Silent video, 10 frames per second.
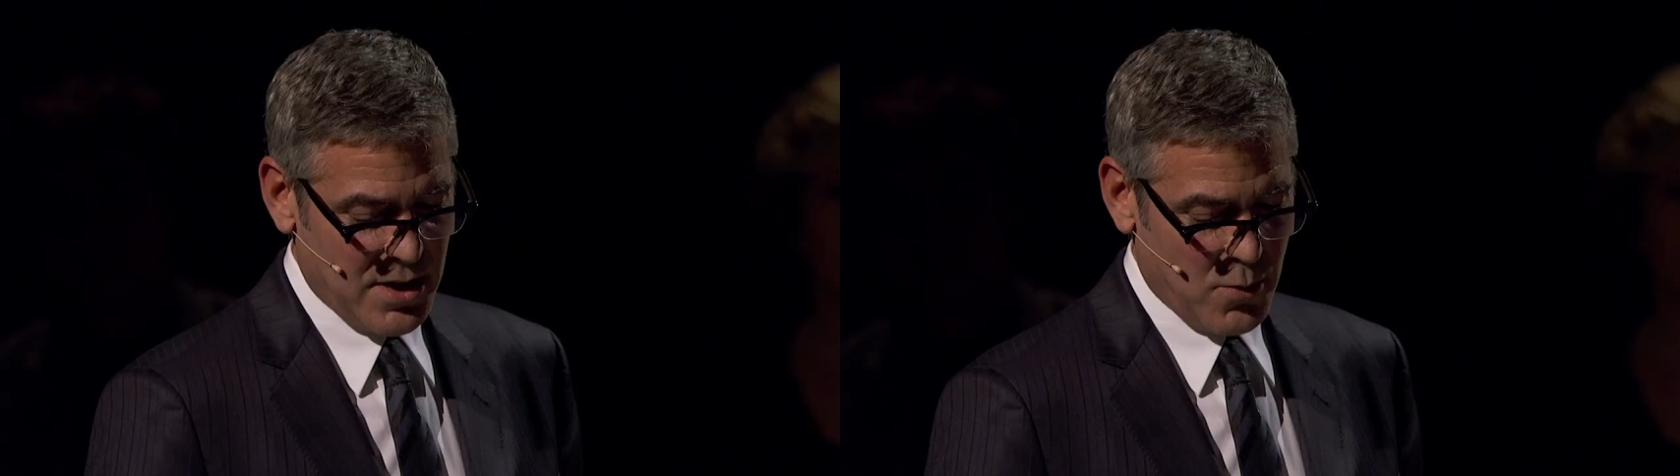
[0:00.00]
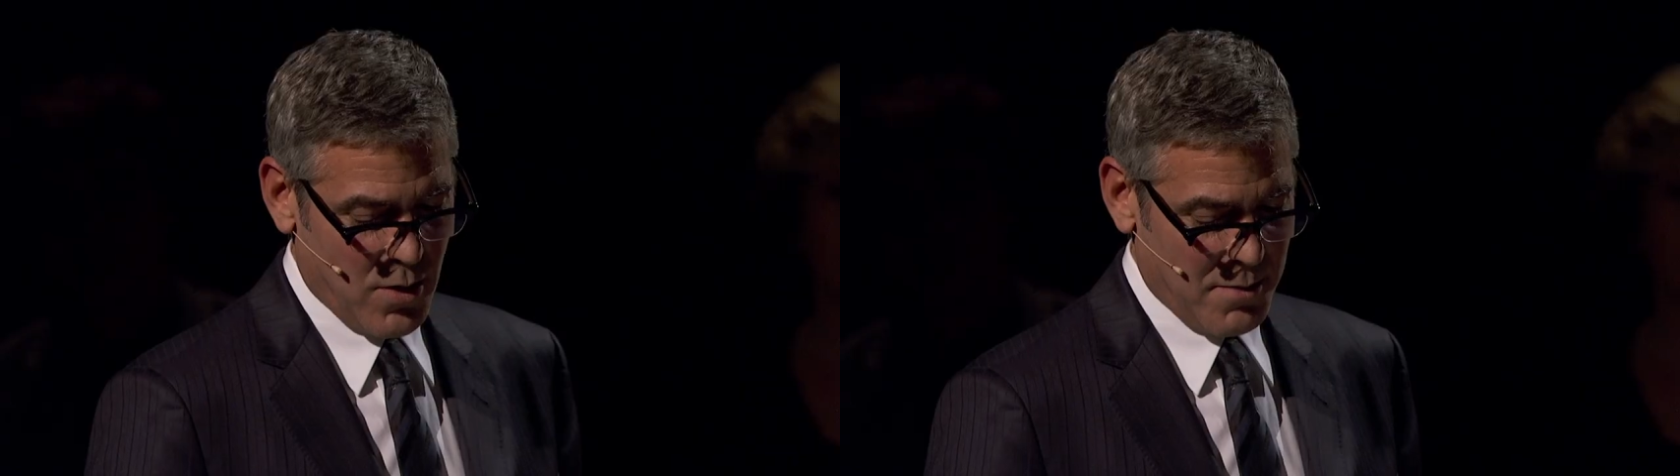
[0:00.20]

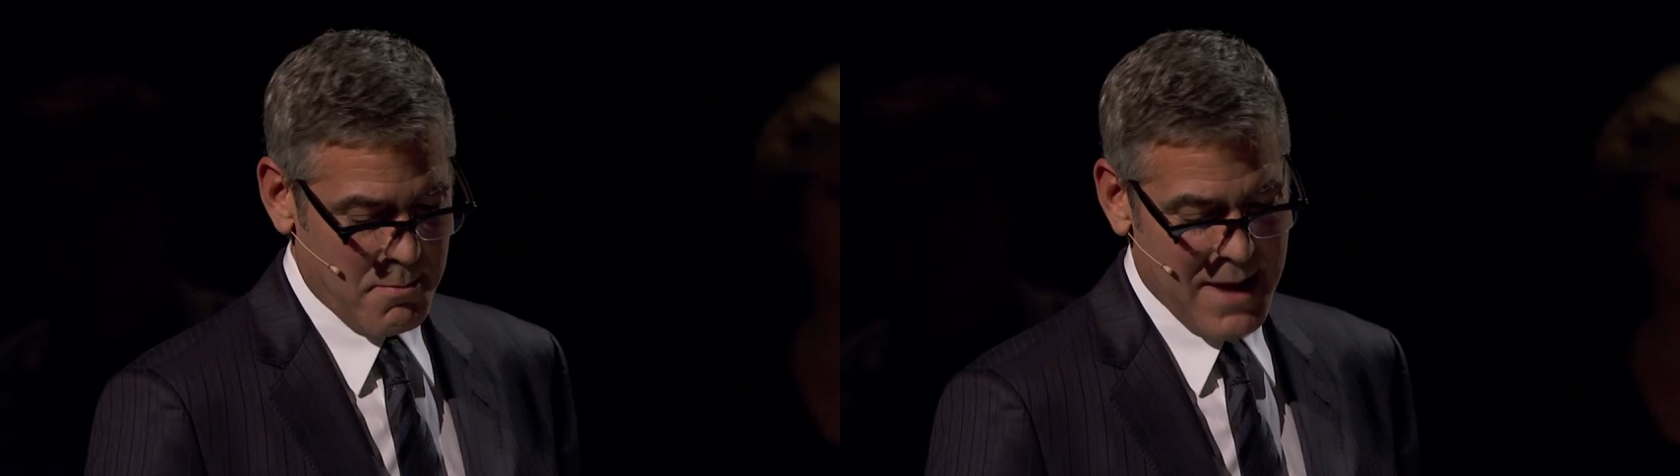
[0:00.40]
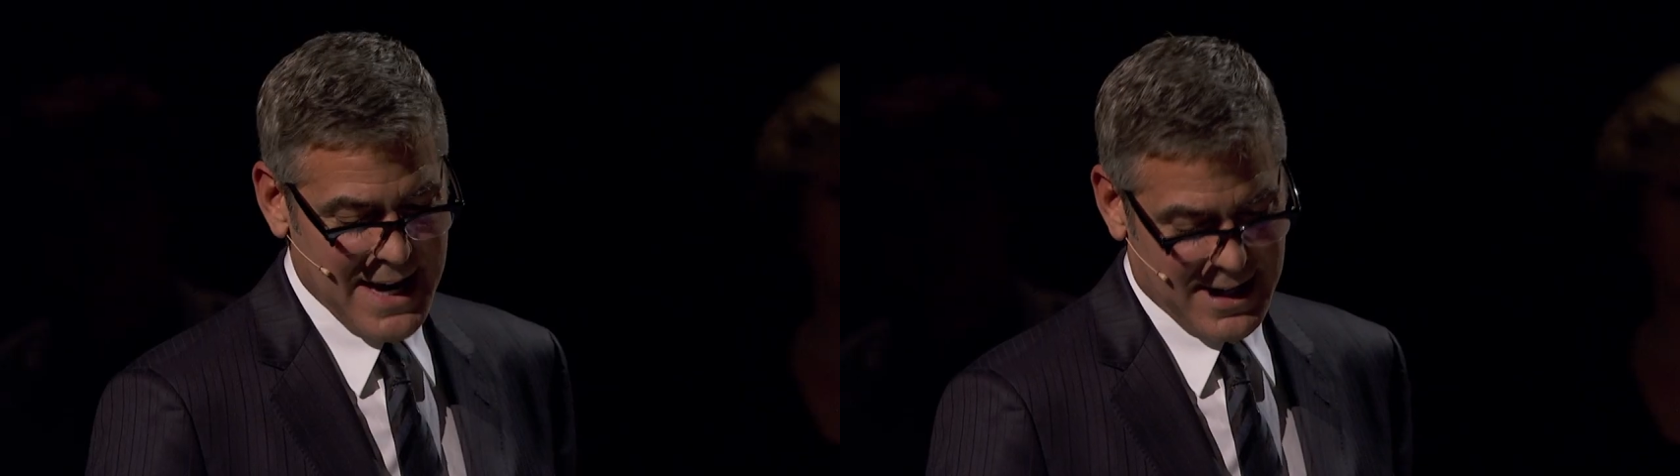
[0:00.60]
you weren't
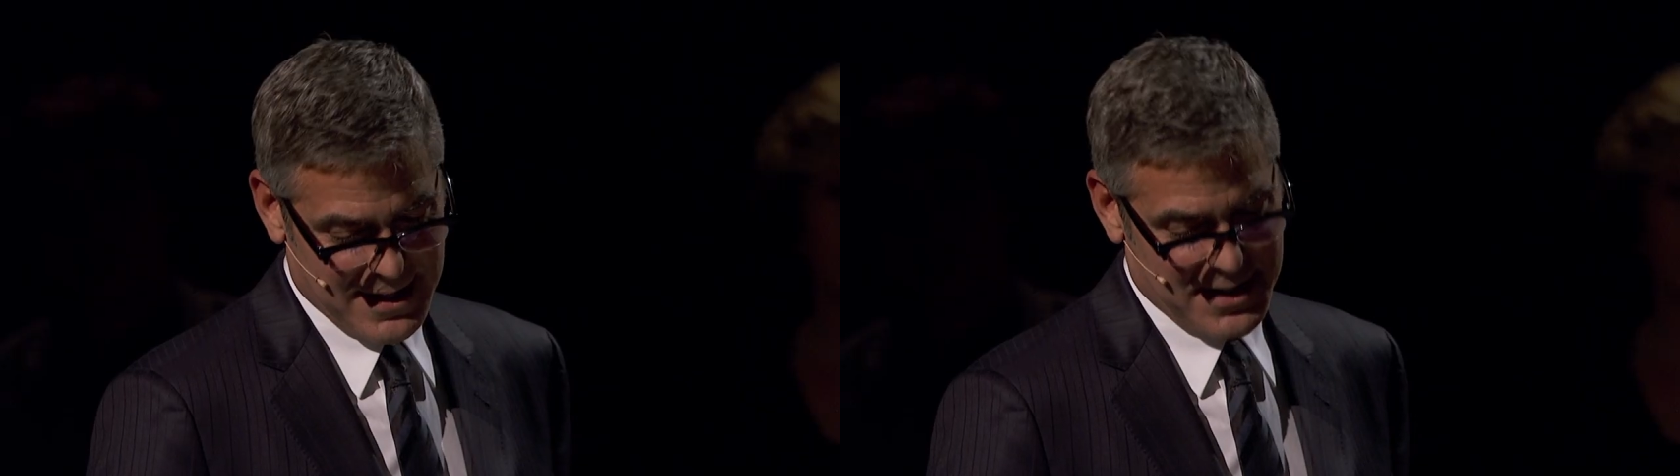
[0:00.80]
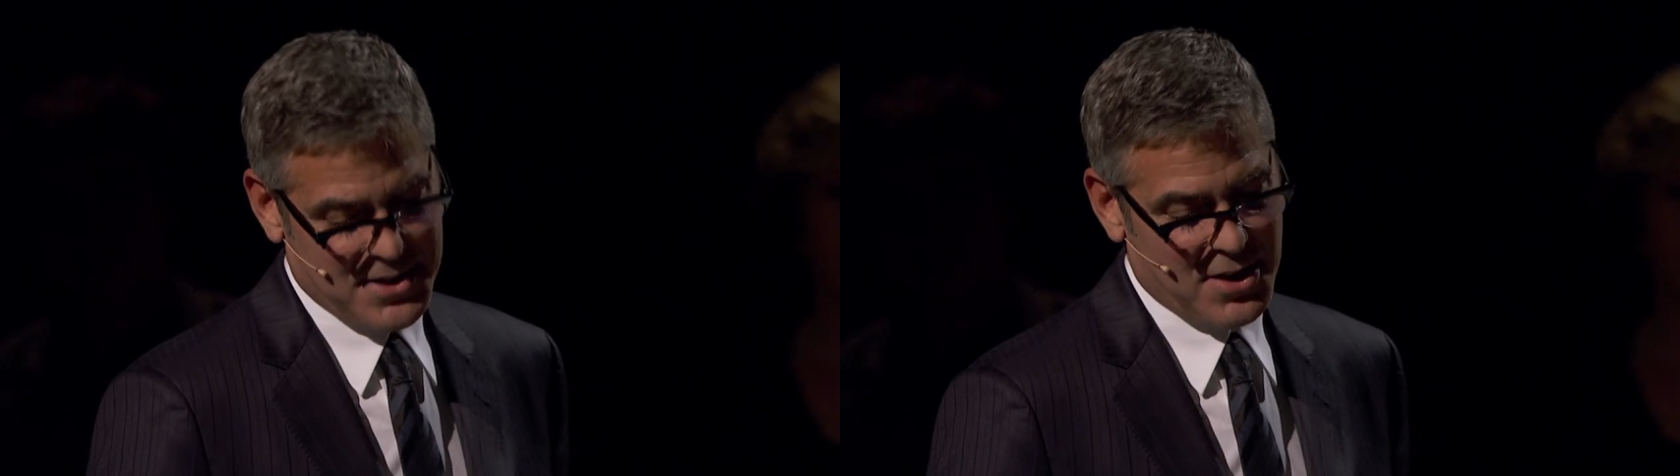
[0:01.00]
making these